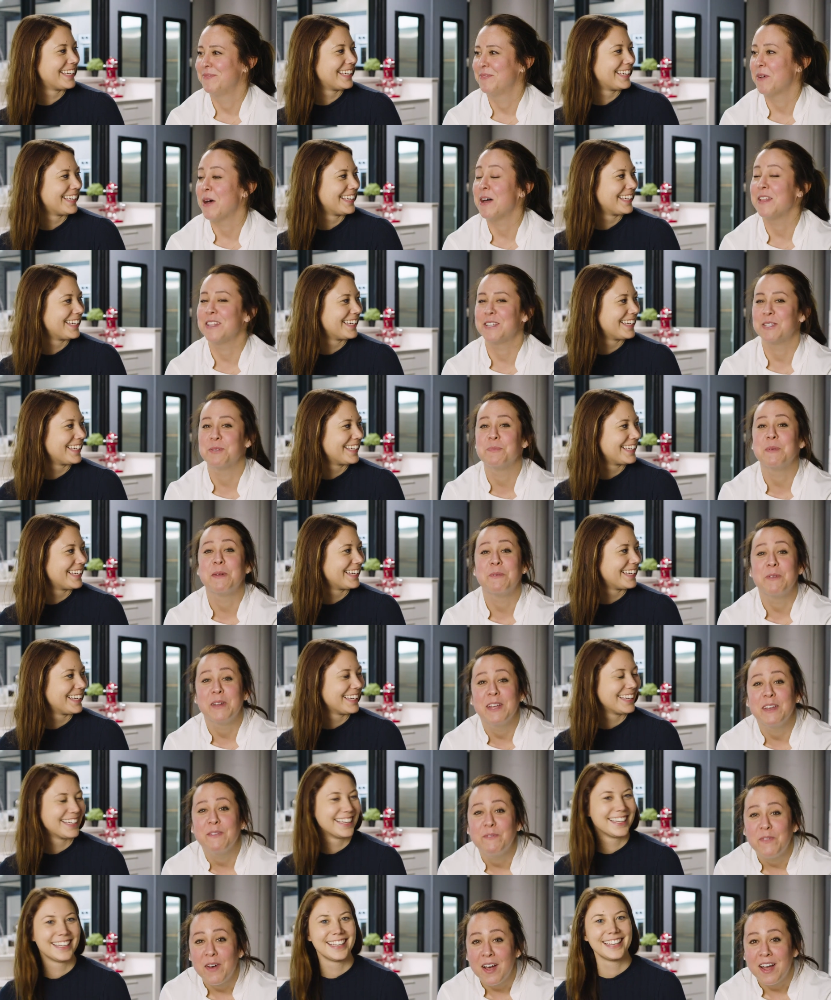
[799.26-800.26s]
Speaker 1: well, this has been
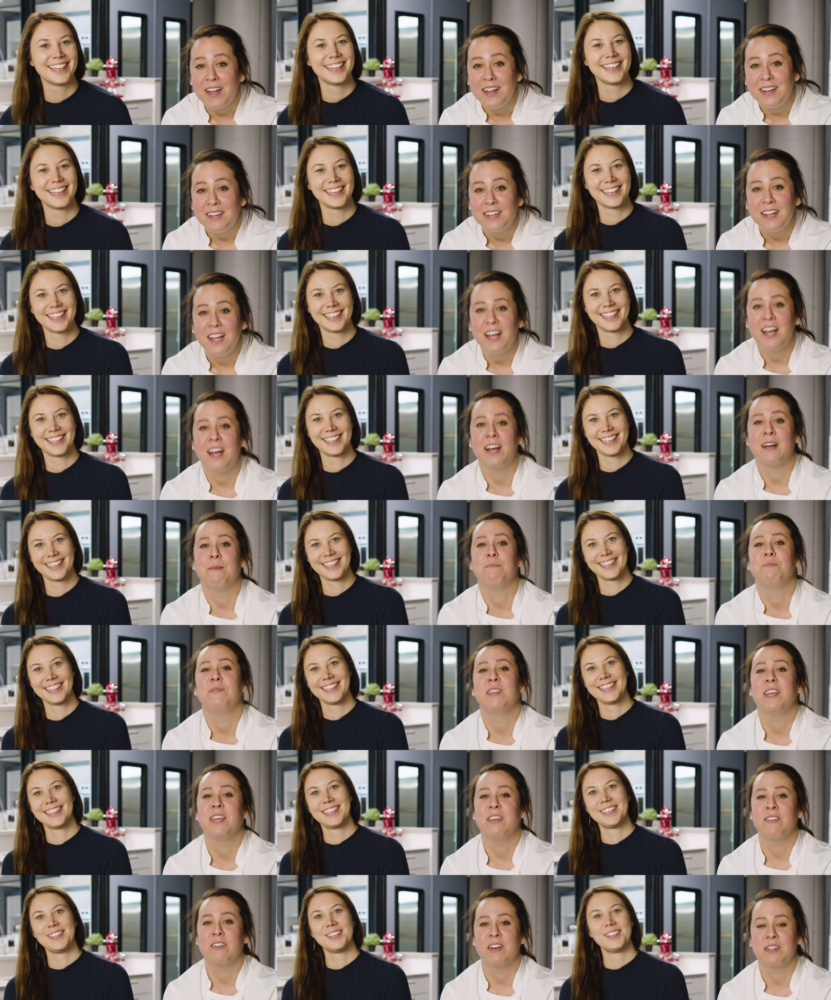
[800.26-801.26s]
really fun.
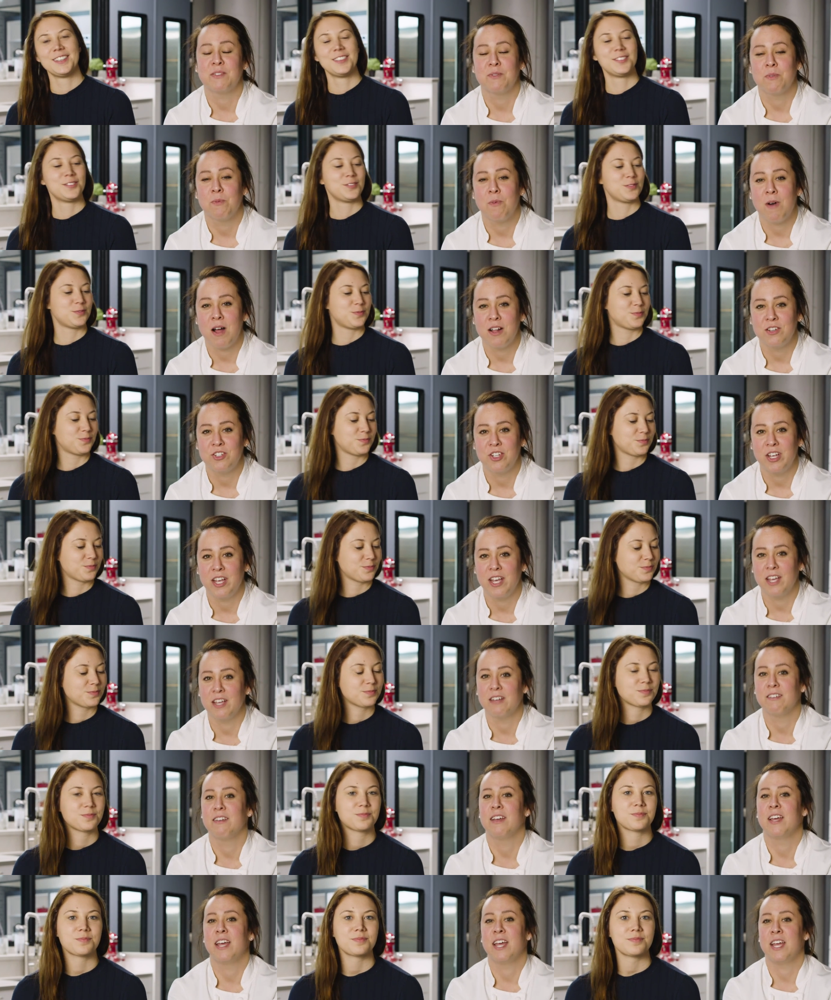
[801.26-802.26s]
Thank you guys for
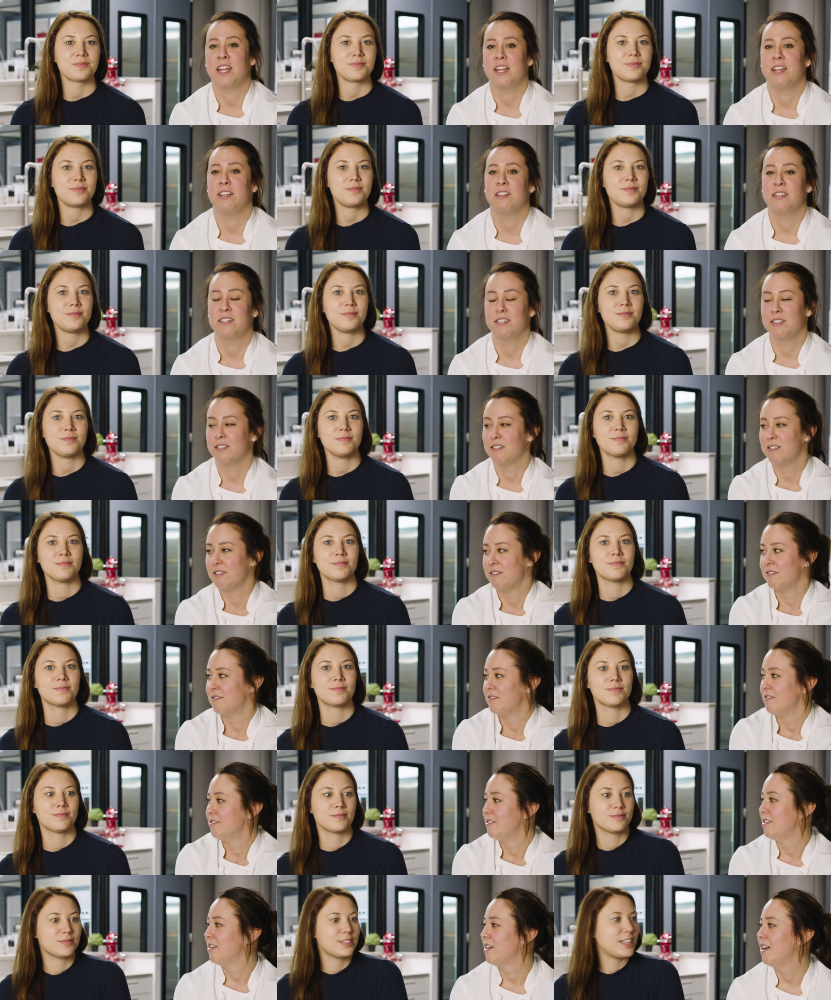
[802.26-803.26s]
watching, and
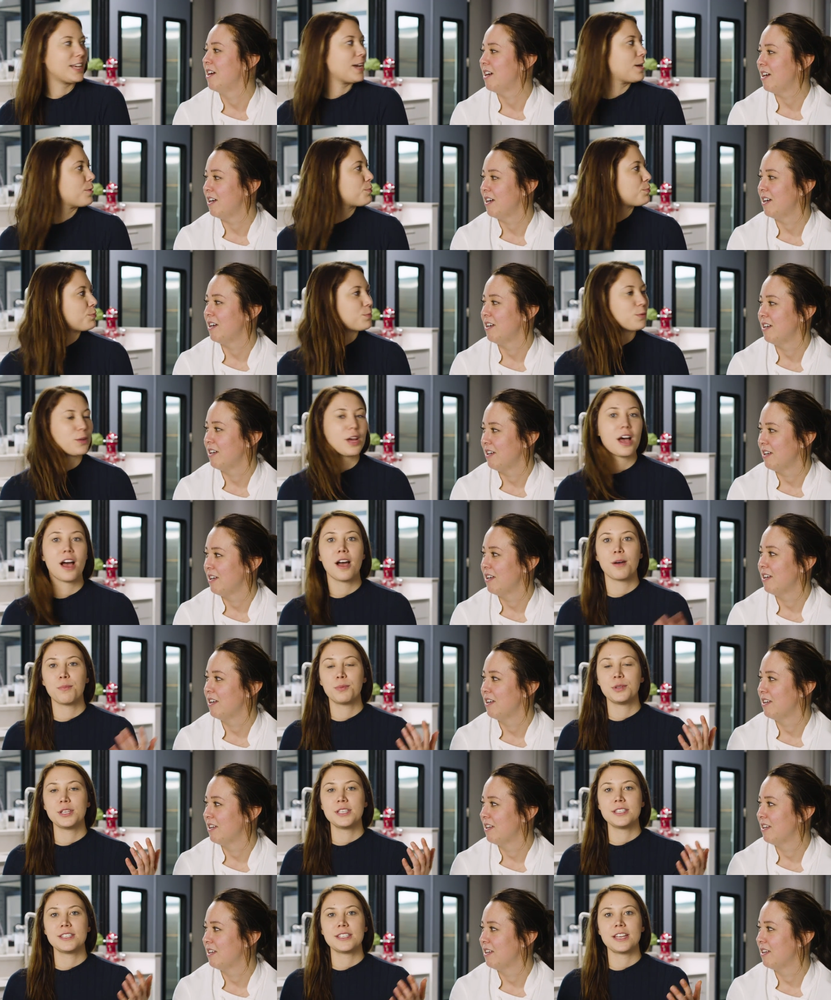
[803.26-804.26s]
Speaker 2: yeah,
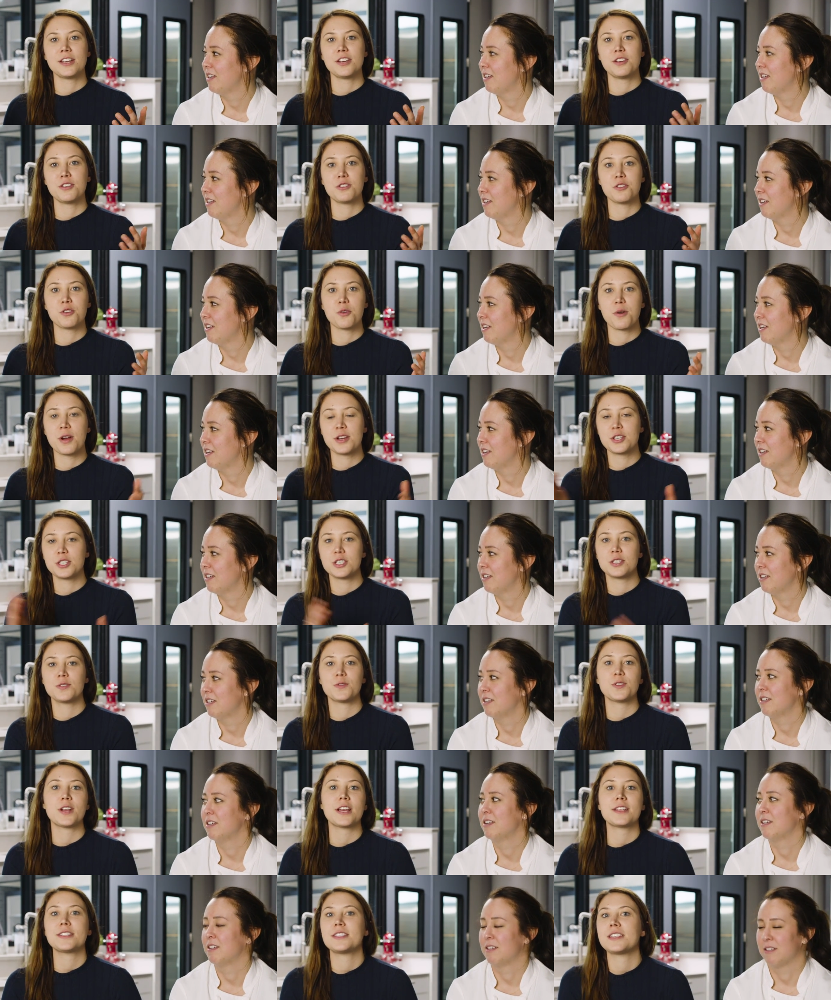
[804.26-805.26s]
please send in your questions
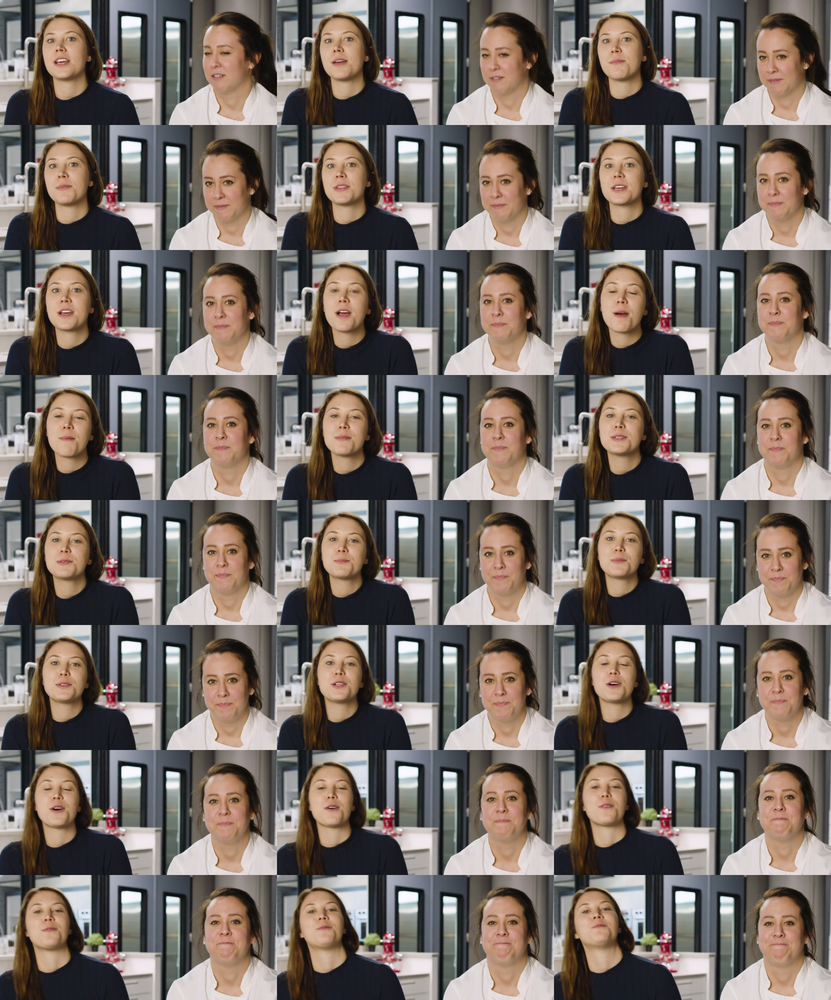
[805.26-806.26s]
for next time in the comments
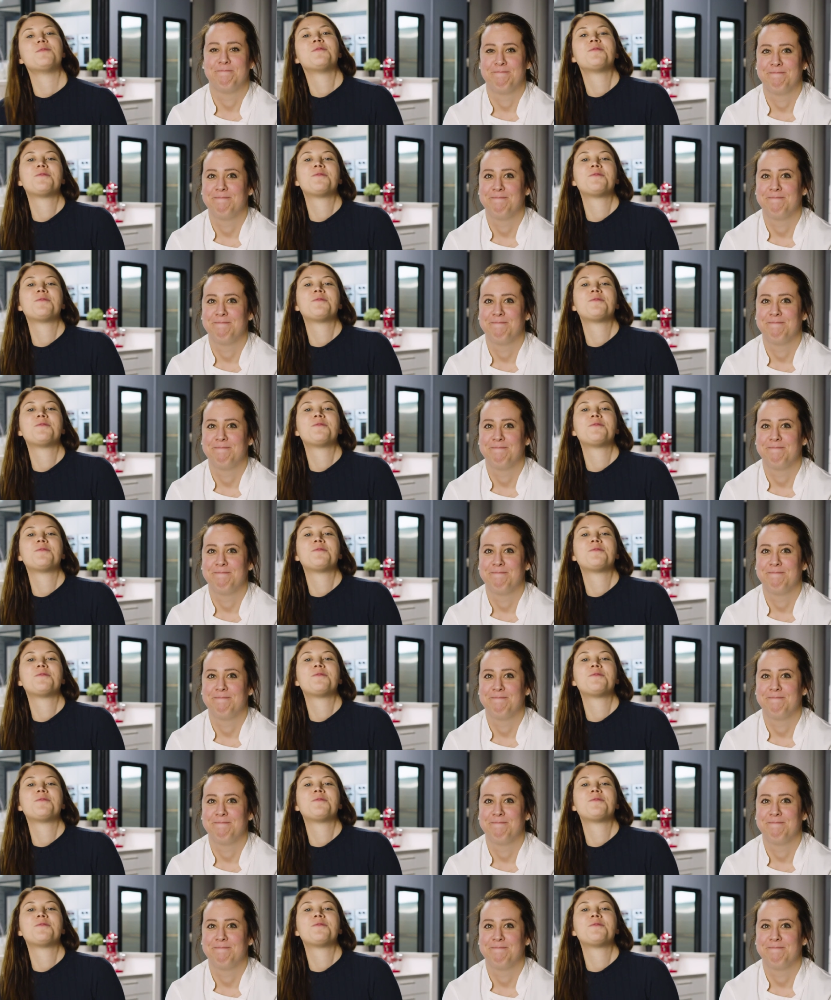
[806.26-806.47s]
below.